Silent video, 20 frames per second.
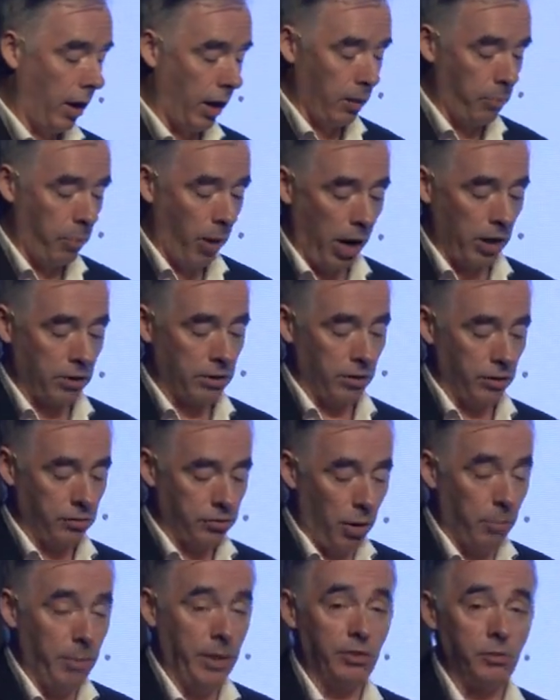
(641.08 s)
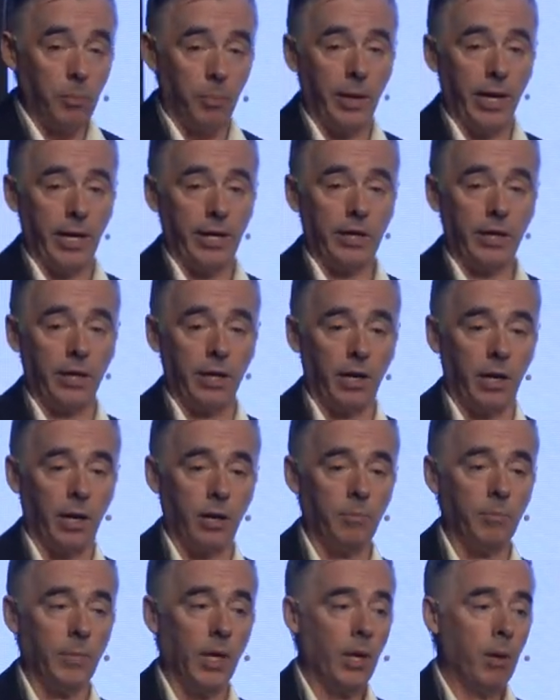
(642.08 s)
our partners come into play
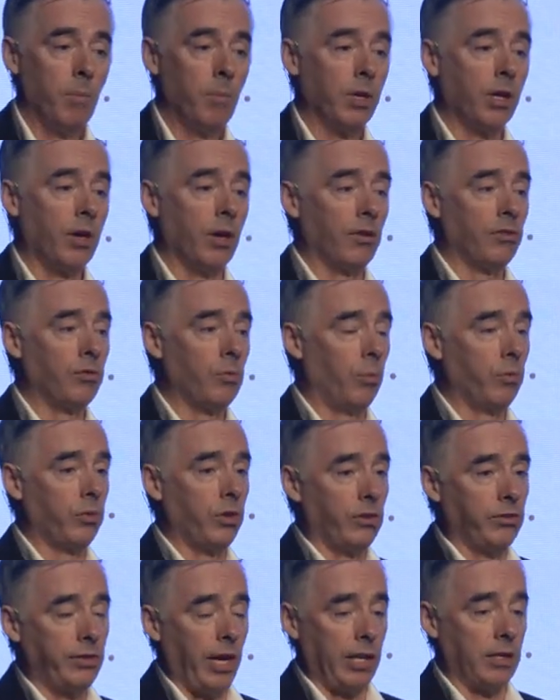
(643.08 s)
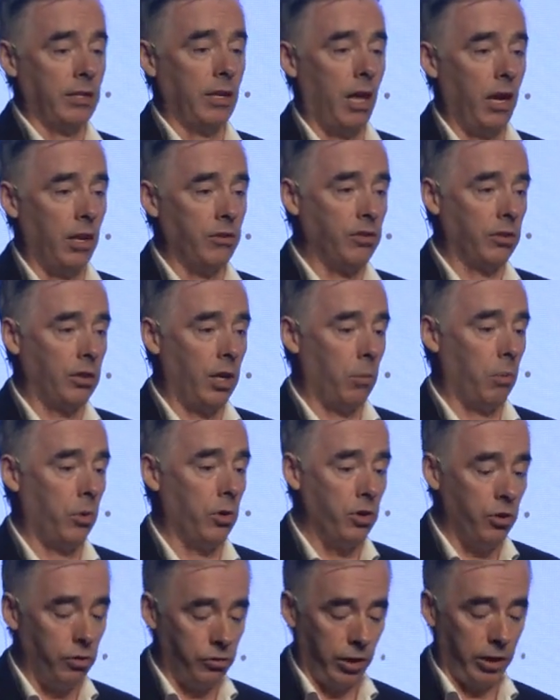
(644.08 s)
here because the technology that we're
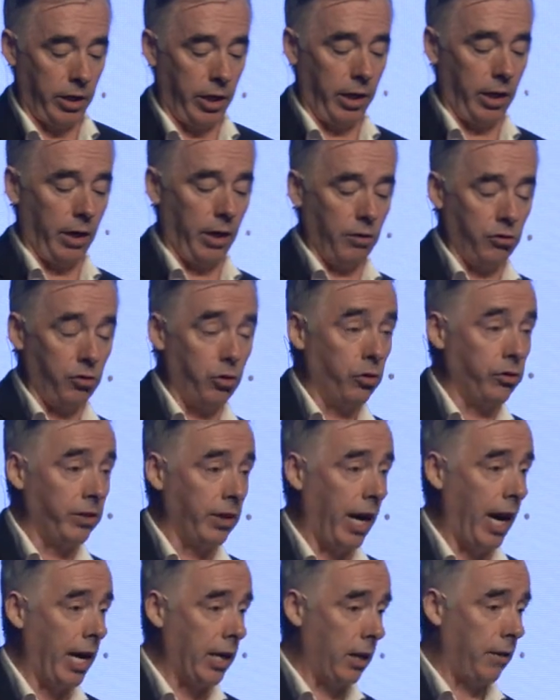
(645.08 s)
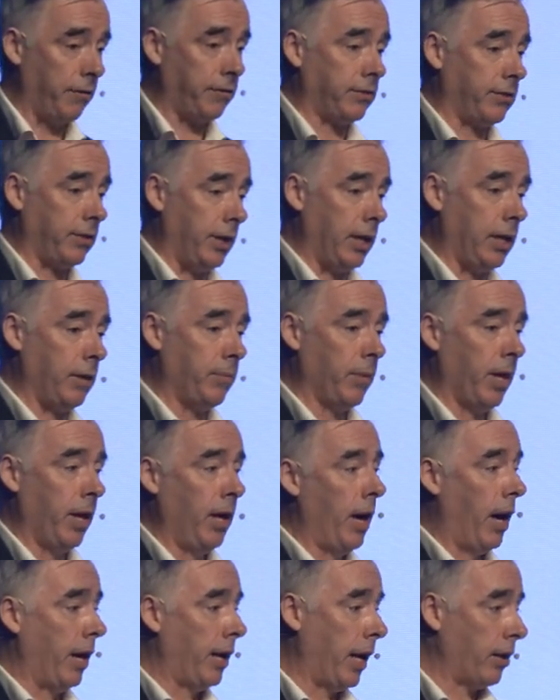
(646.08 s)
using here is using NFC,
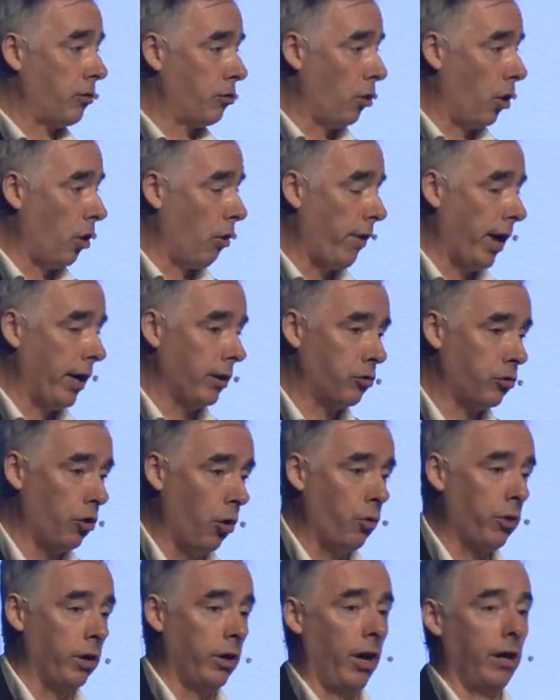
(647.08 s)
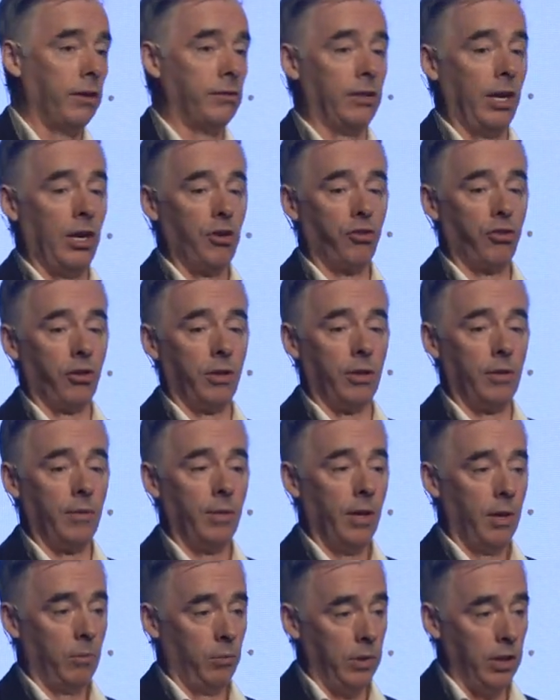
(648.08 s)
and that's all around tokenization.
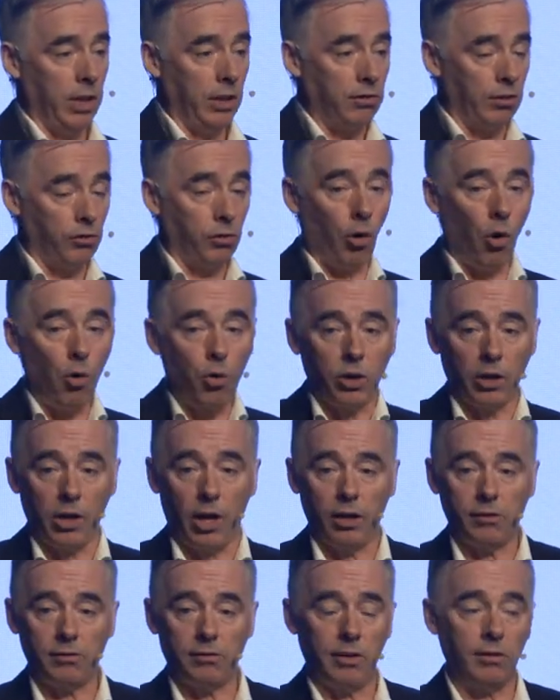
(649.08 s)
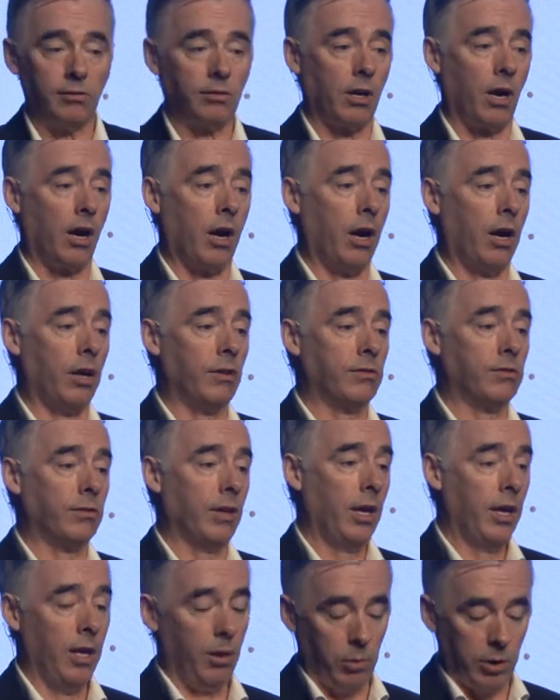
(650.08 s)
We need to tokenize these cards.
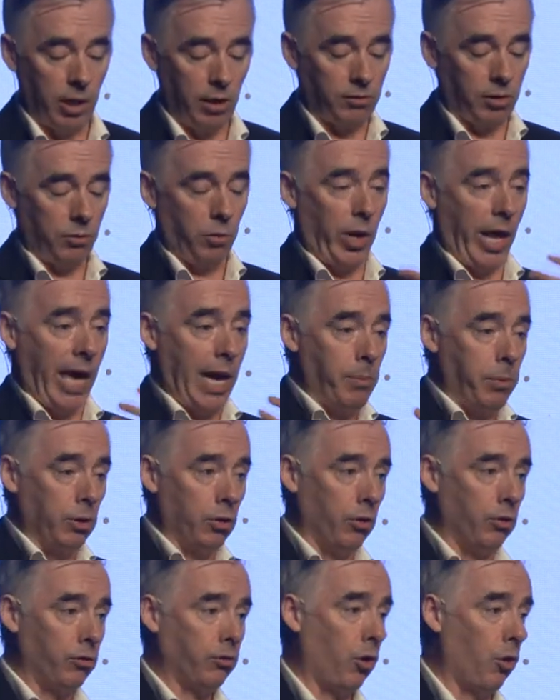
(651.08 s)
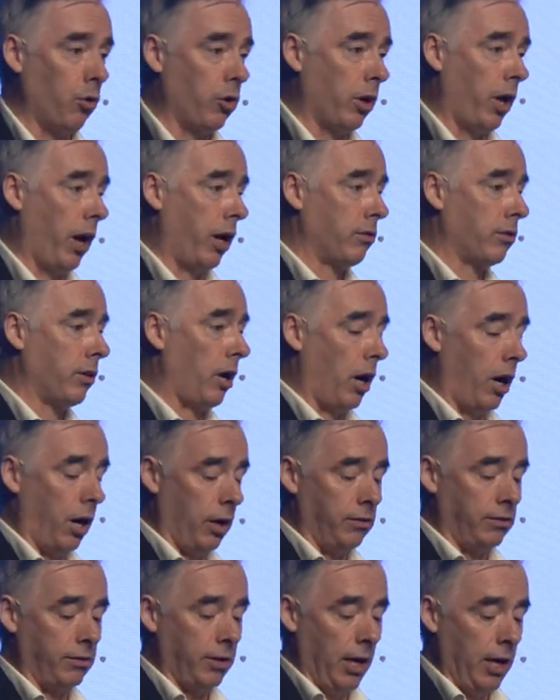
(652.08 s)
We need to enable those tokenized
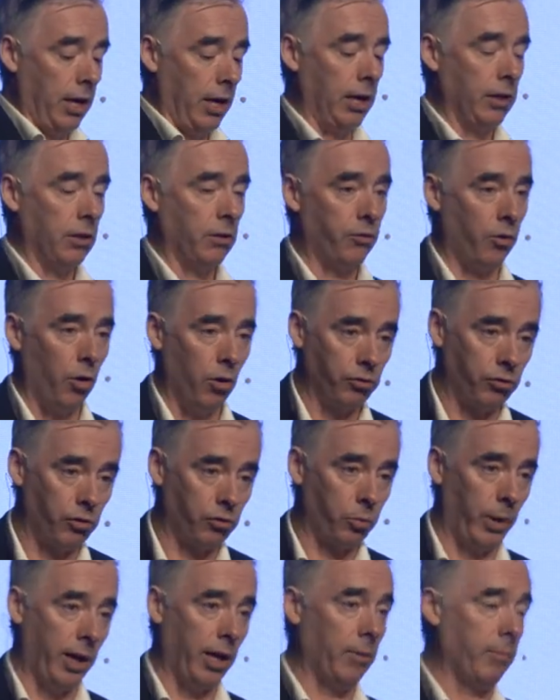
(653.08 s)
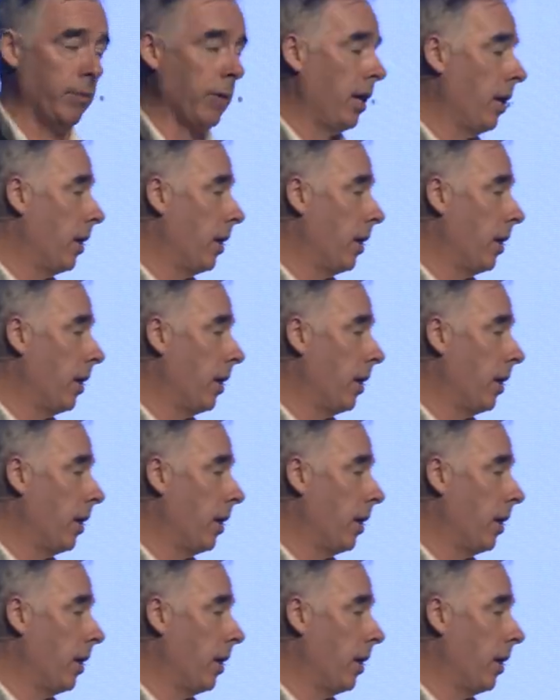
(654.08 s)
cards in the phones as well.